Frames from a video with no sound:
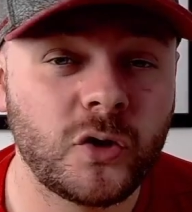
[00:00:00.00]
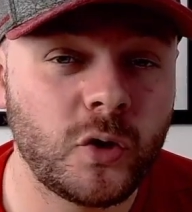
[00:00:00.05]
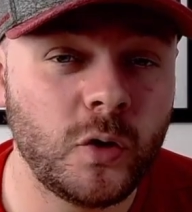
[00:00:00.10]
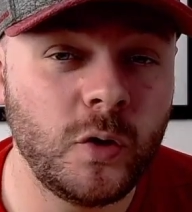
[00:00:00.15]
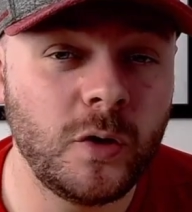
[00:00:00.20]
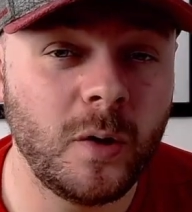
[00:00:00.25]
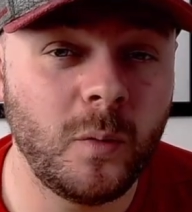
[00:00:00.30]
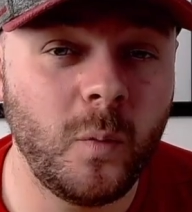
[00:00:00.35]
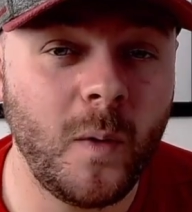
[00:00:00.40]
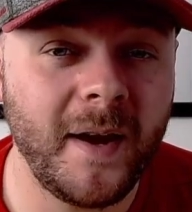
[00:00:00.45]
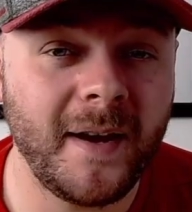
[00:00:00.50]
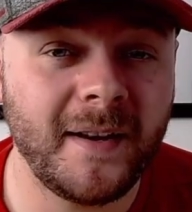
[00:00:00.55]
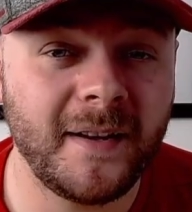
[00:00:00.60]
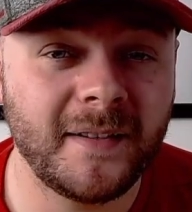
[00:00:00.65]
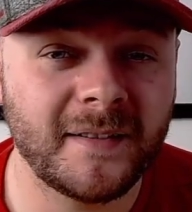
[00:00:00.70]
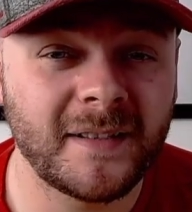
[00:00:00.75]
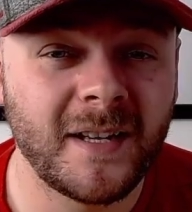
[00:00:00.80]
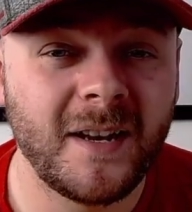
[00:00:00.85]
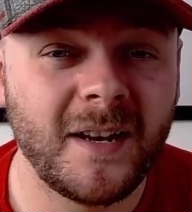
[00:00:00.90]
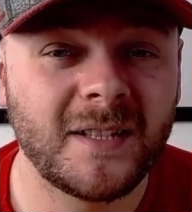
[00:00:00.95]
to the
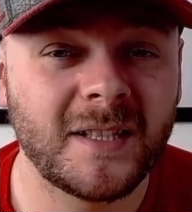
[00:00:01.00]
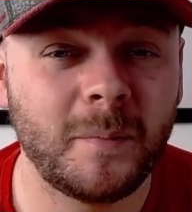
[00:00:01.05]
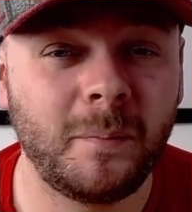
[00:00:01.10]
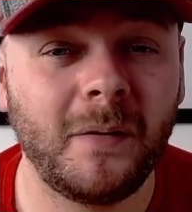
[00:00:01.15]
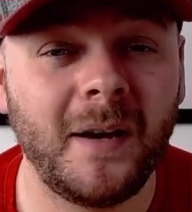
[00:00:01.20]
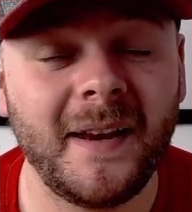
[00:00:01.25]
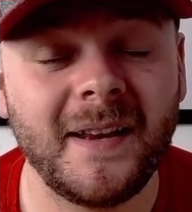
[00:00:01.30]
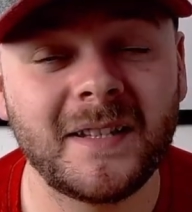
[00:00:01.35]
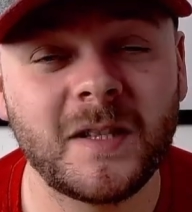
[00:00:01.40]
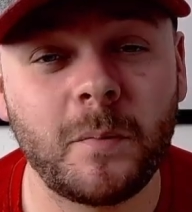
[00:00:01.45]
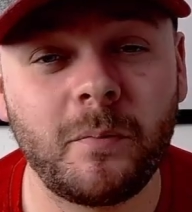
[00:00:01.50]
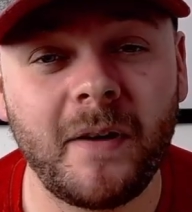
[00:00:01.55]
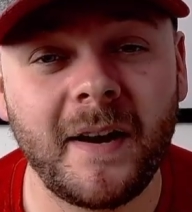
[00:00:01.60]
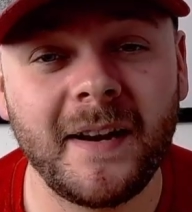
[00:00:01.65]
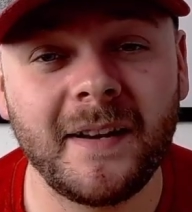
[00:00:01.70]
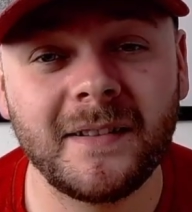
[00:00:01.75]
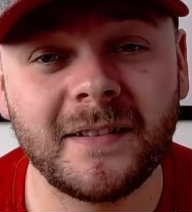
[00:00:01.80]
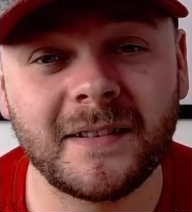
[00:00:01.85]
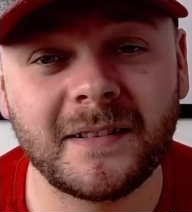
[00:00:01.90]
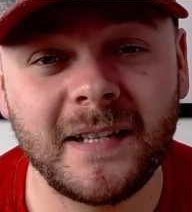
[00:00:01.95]
wings to play into
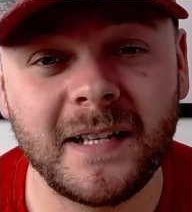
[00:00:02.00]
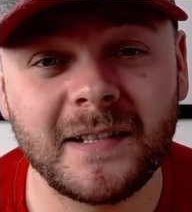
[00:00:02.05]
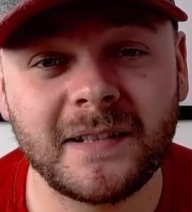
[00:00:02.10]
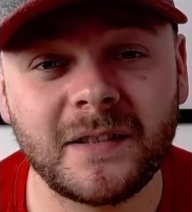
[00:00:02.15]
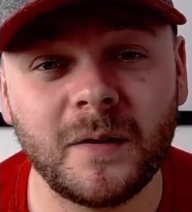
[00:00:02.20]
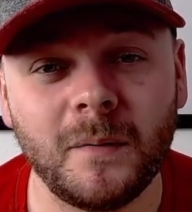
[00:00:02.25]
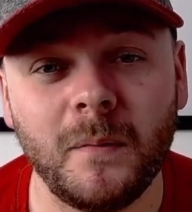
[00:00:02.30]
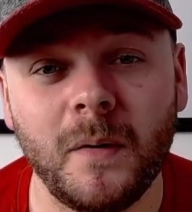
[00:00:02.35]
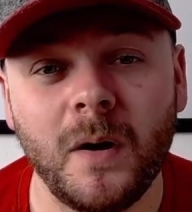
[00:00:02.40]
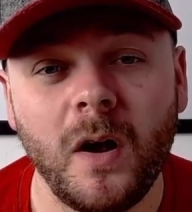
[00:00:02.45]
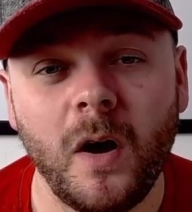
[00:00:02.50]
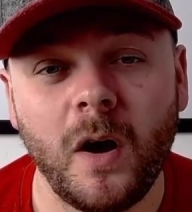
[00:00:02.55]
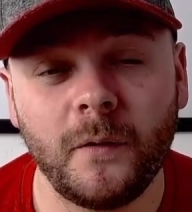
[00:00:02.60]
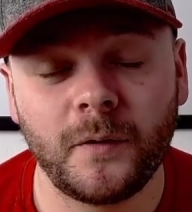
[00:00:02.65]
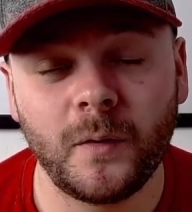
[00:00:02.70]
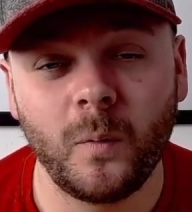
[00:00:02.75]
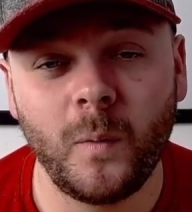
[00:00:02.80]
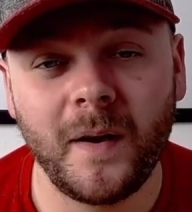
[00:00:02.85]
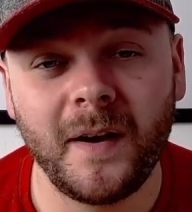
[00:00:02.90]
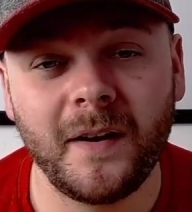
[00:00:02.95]
Brighton's system
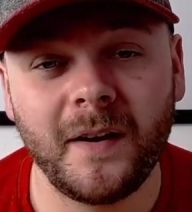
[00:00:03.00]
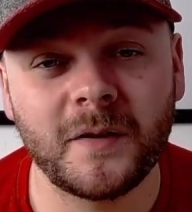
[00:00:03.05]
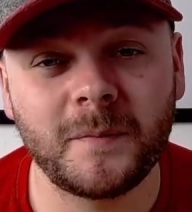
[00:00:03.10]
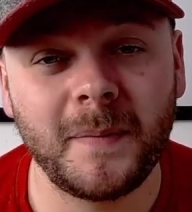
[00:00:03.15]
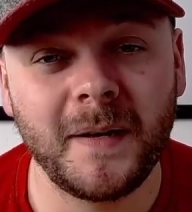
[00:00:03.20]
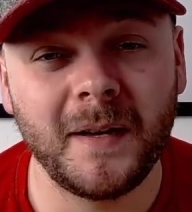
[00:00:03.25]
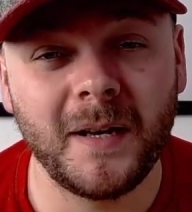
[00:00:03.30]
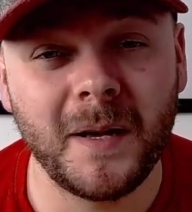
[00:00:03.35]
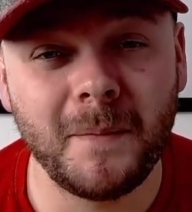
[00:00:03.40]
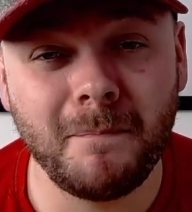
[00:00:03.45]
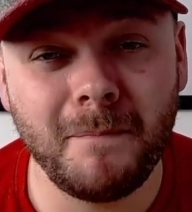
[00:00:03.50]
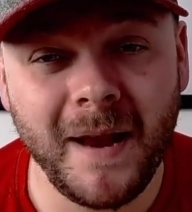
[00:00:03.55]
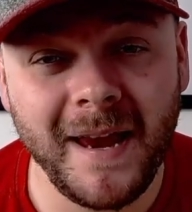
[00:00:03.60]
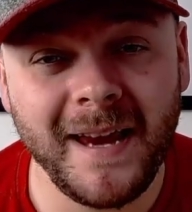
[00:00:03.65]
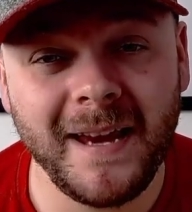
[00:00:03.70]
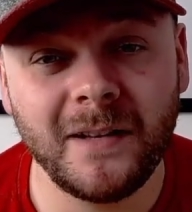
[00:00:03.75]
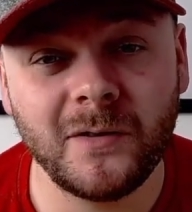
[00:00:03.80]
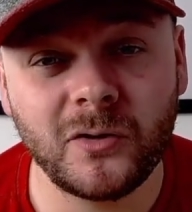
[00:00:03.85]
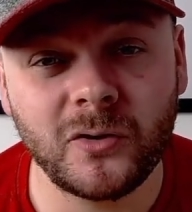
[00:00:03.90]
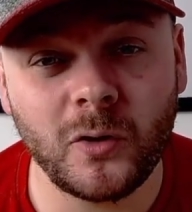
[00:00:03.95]
of the wingers being the
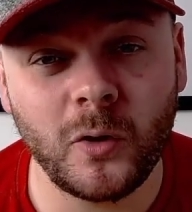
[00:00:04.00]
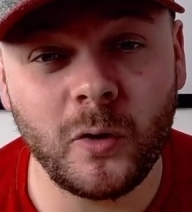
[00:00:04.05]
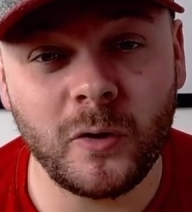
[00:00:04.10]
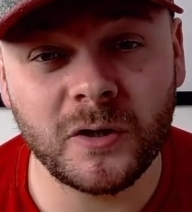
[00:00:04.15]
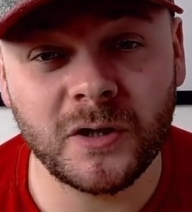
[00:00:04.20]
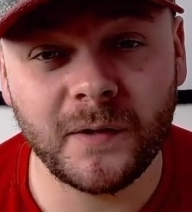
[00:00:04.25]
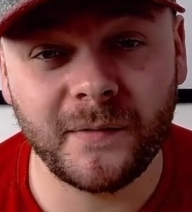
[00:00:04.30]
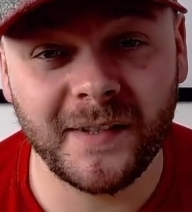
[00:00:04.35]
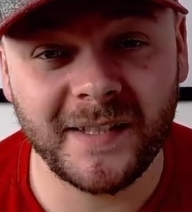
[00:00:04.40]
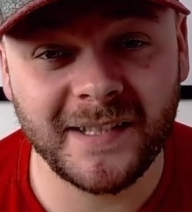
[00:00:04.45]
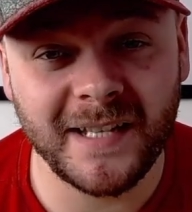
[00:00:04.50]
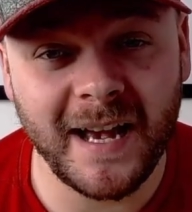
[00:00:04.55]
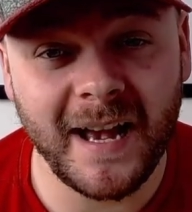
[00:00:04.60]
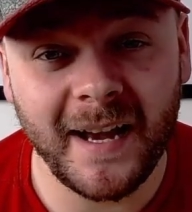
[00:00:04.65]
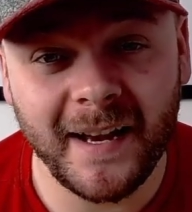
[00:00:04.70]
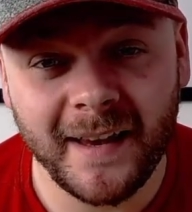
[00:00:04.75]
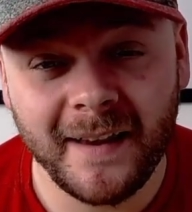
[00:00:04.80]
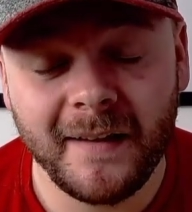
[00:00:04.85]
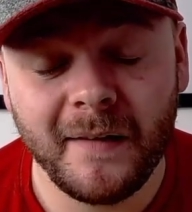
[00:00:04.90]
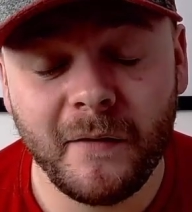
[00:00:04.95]
main source of
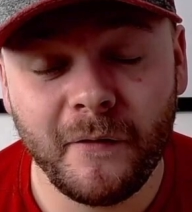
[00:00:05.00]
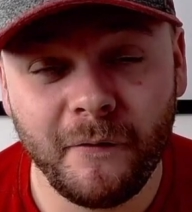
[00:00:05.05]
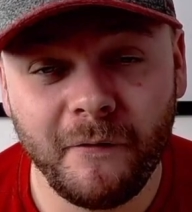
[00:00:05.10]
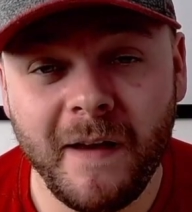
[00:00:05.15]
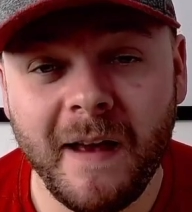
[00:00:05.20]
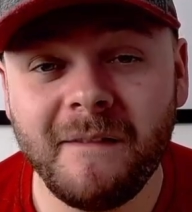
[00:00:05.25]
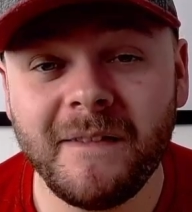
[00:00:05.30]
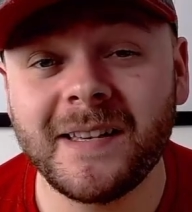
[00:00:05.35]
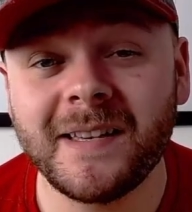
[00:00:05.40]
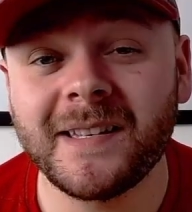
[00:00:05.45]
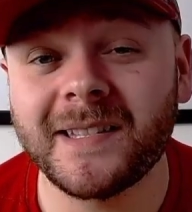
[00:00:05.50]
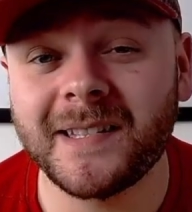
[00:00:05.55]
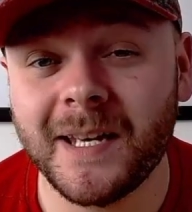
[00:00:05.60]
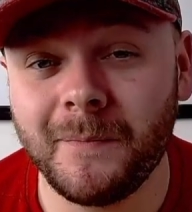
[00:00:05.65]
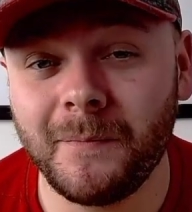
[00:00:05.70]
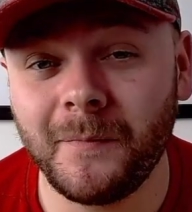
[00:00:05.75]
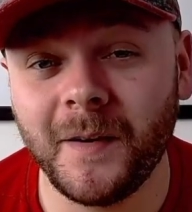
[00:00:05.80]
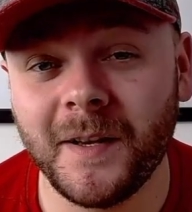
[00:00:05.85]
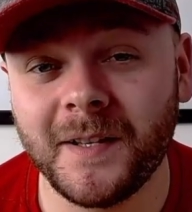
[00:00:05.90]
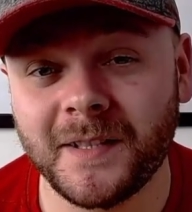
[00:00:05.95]
attack, very
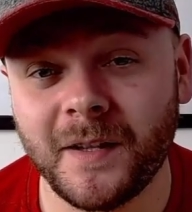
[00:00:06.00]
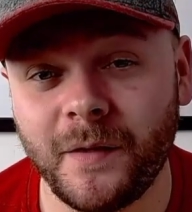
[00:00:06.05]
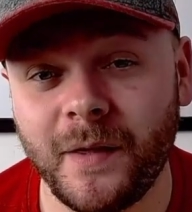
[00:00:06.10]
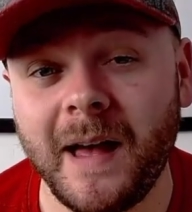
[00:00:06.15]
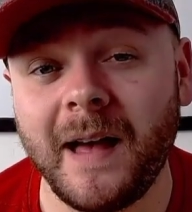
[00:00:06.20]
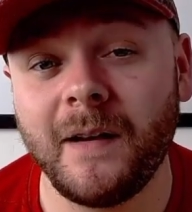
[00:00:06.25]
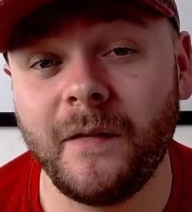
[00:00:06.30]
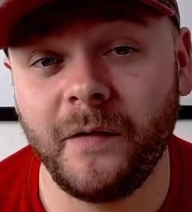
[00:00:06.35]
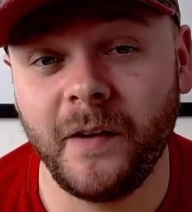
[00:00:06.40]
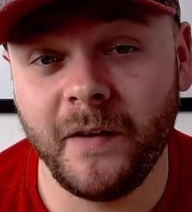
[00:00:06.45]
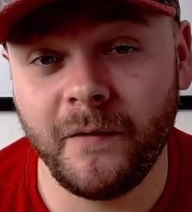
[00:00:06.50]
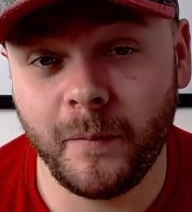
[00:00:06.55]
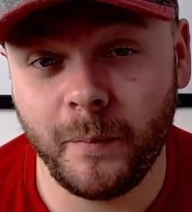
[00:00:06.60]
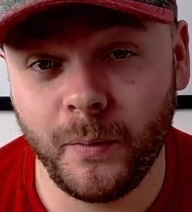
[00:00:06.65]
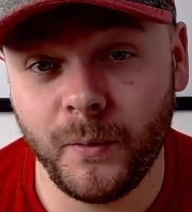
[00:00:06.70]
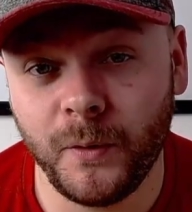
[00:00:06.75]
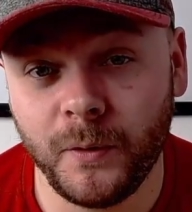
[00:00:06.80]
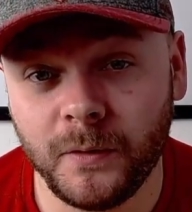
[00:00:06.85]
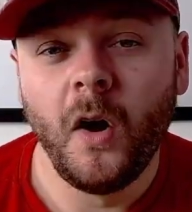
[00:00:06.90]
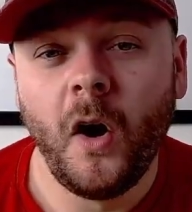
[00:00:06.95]
similar to that of
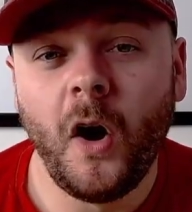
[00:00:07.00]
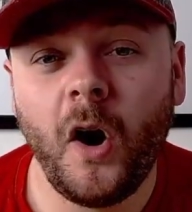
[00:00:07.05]
Liverpool.